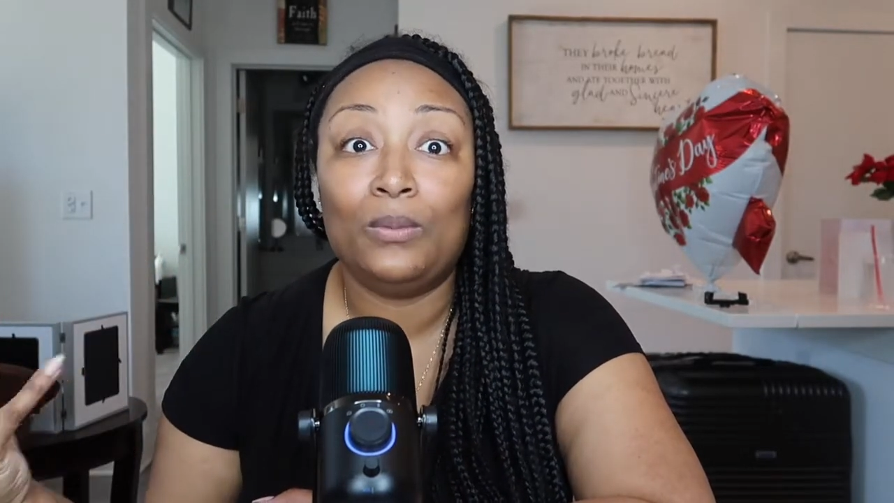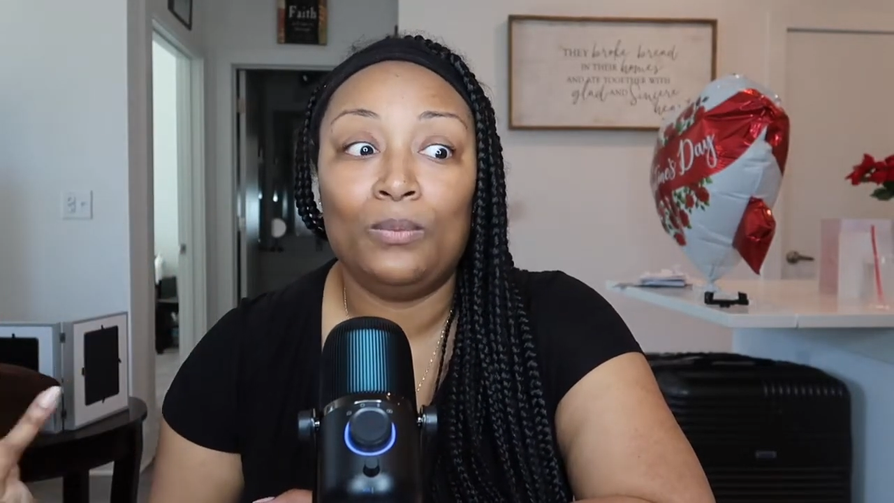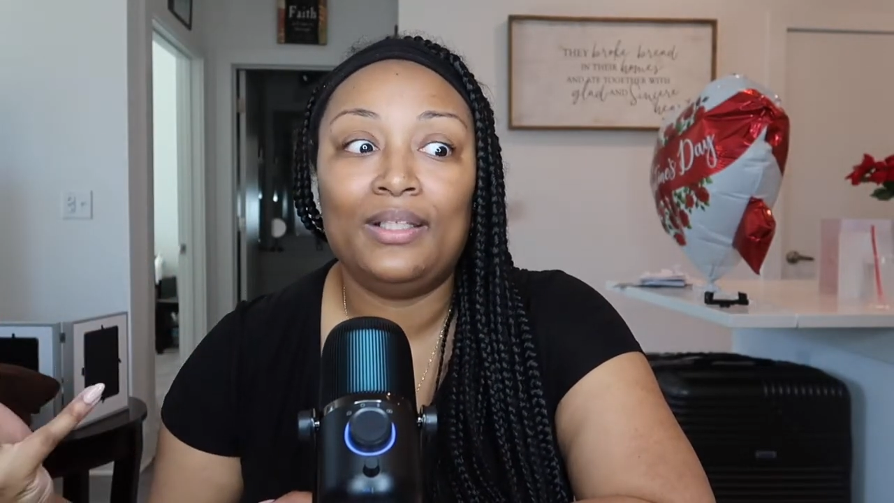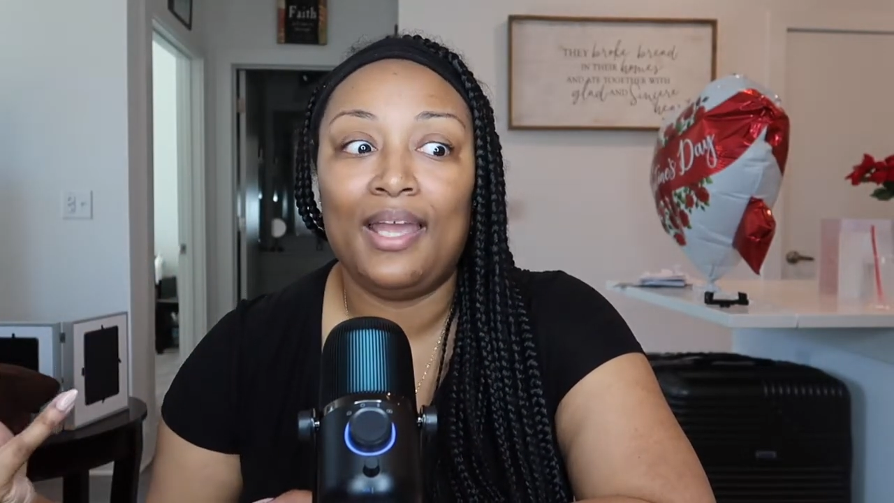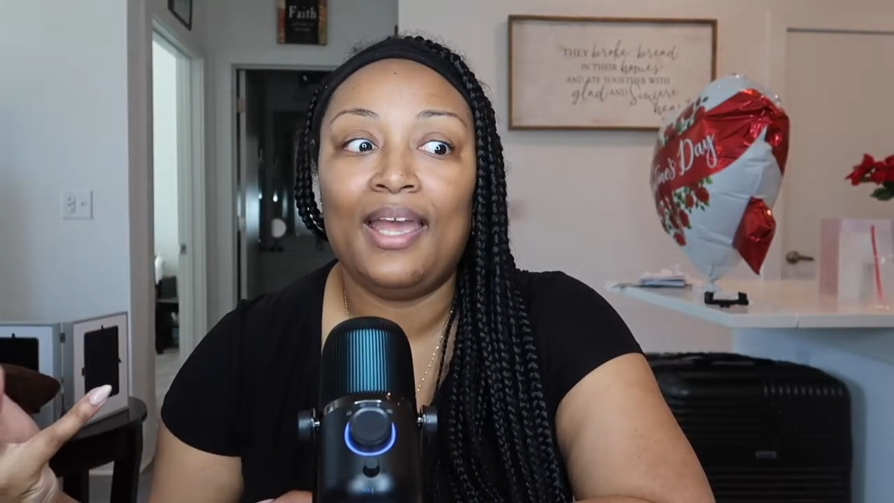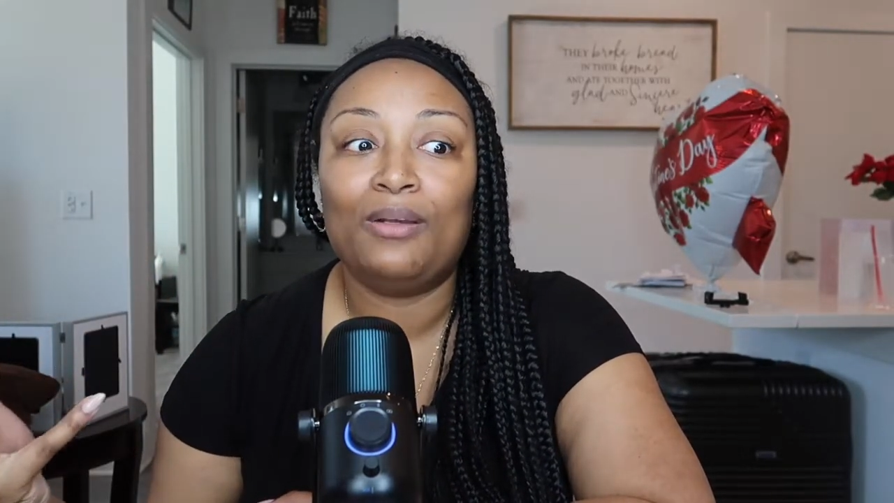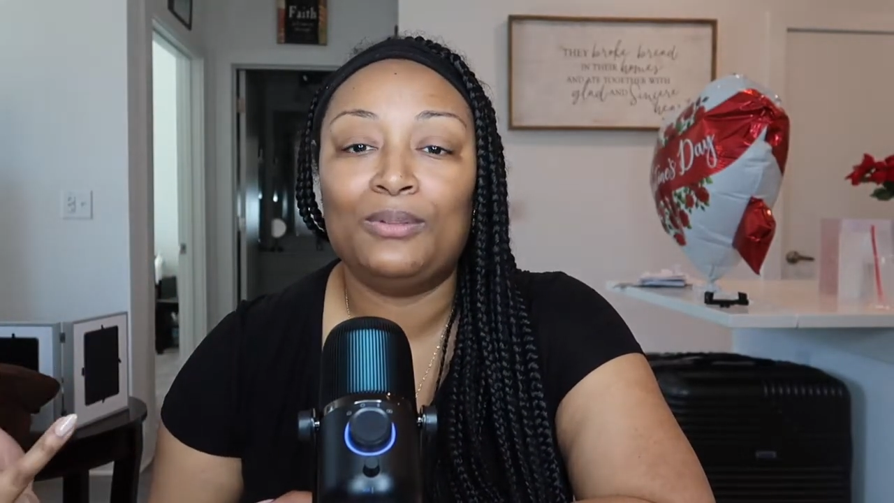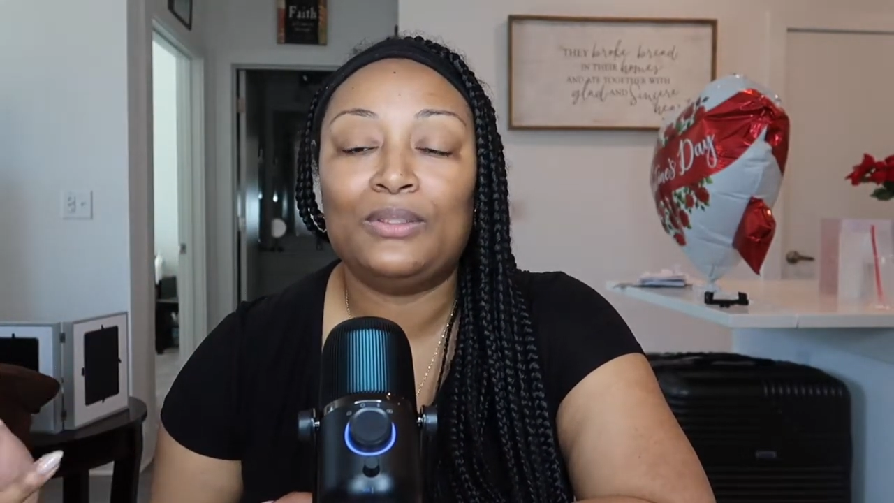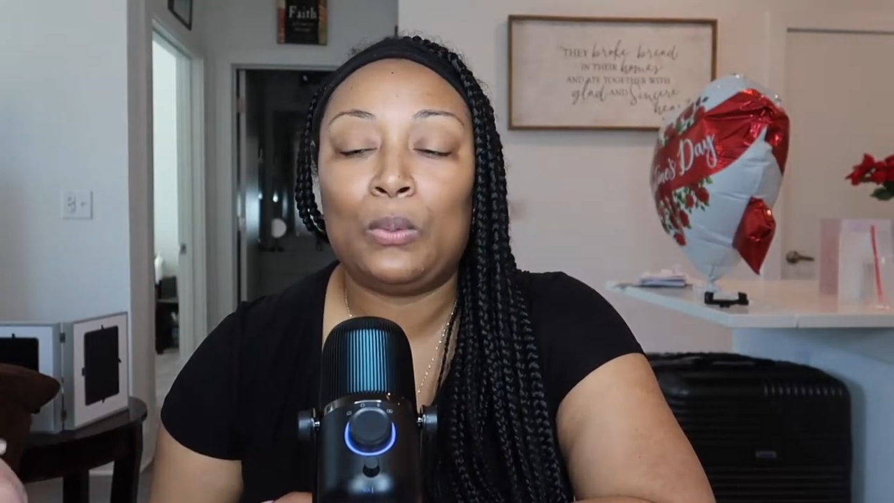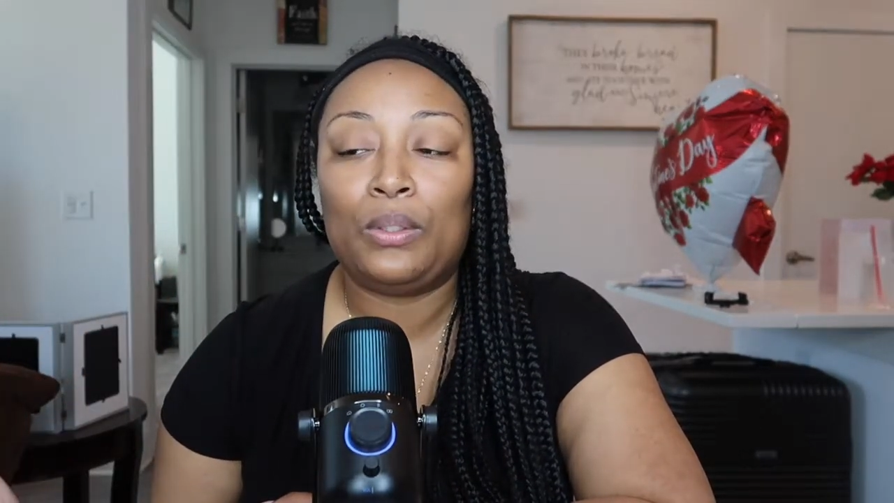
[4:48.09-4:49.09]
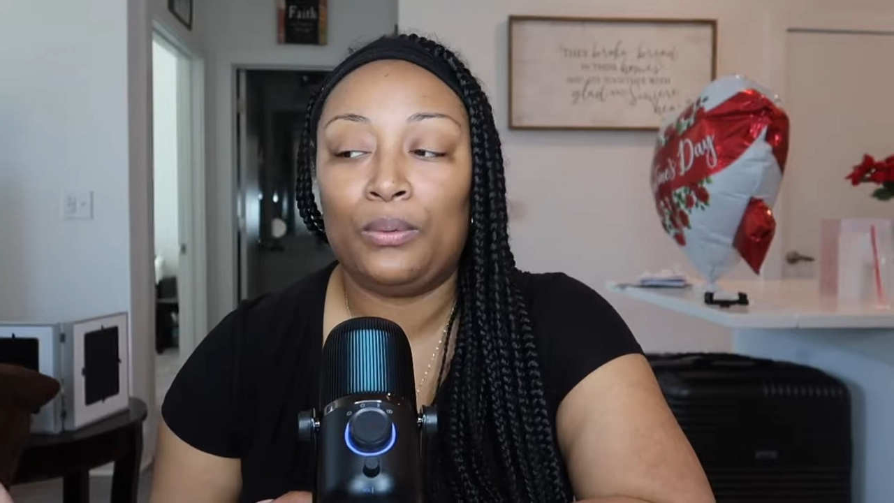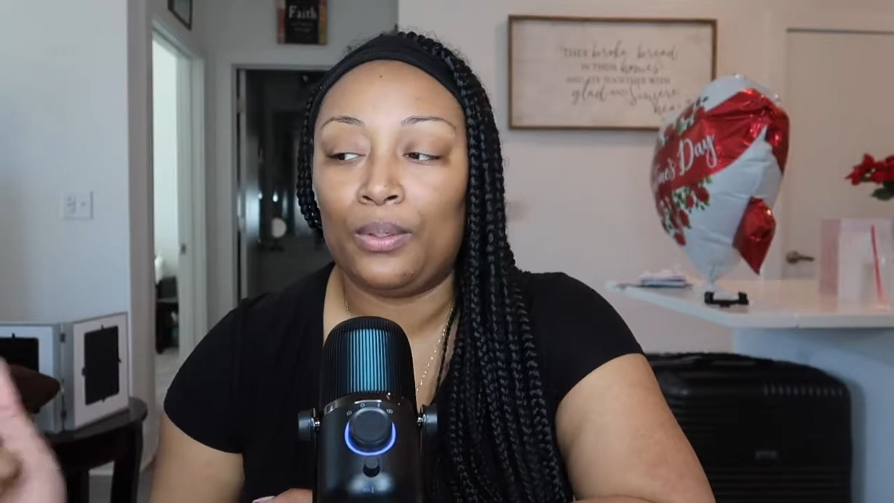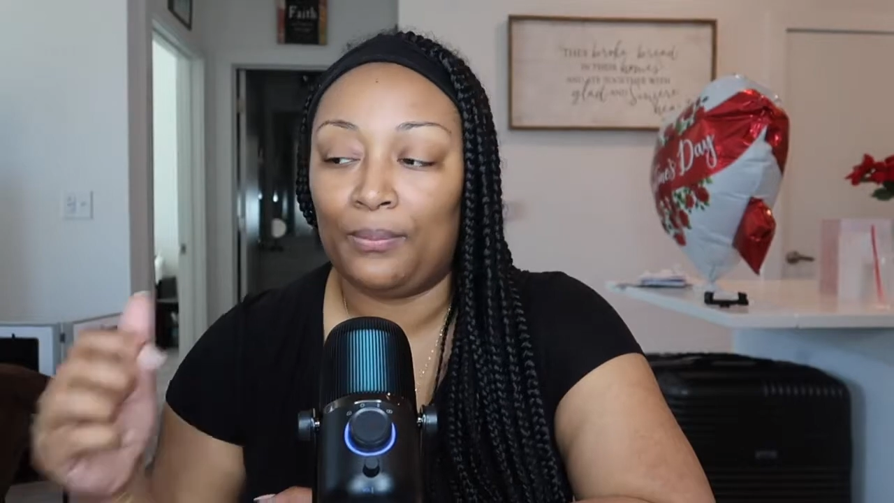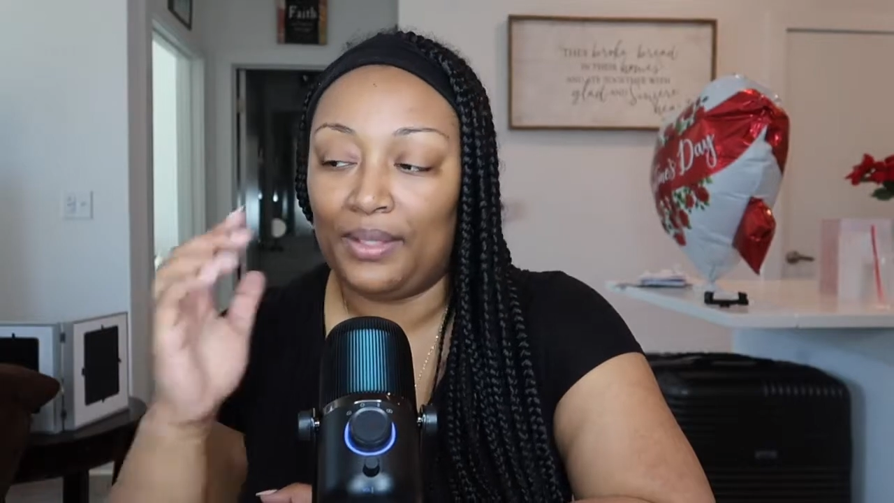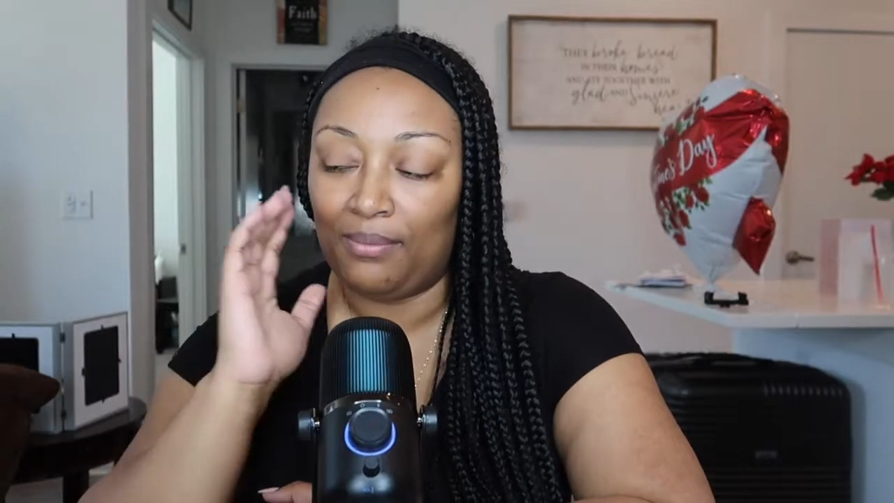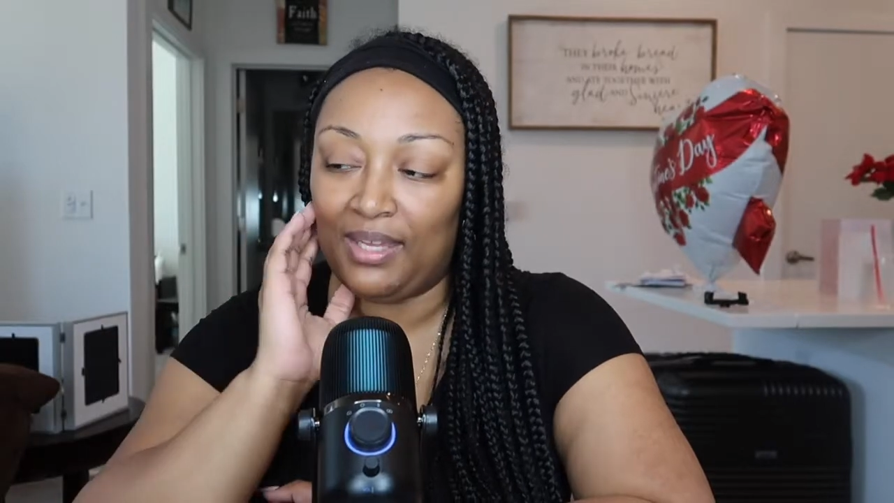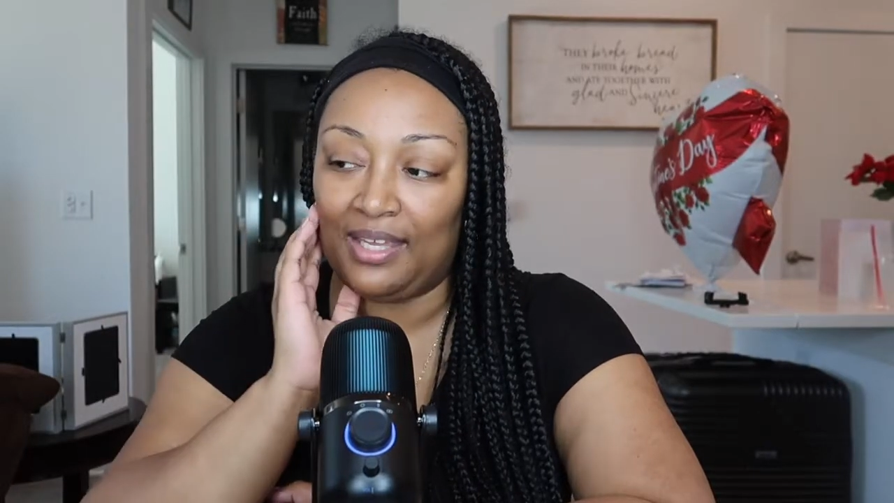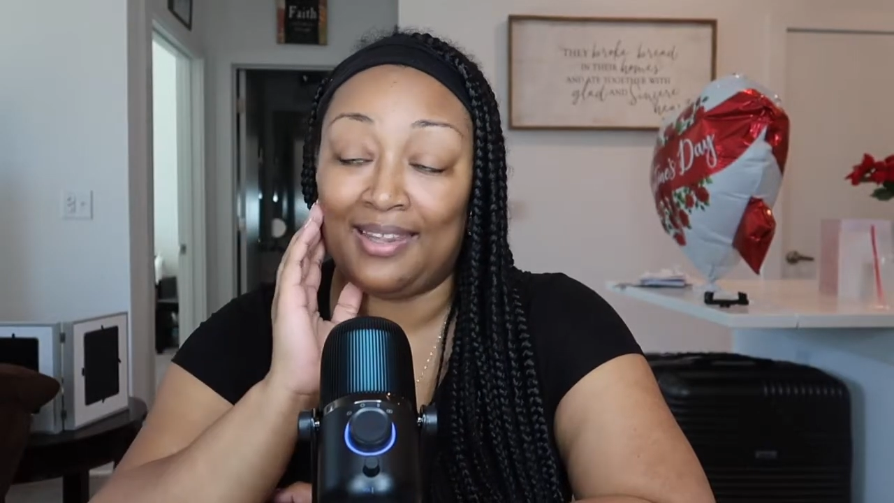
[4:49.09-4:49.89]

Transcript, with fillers: what the heck was going on with me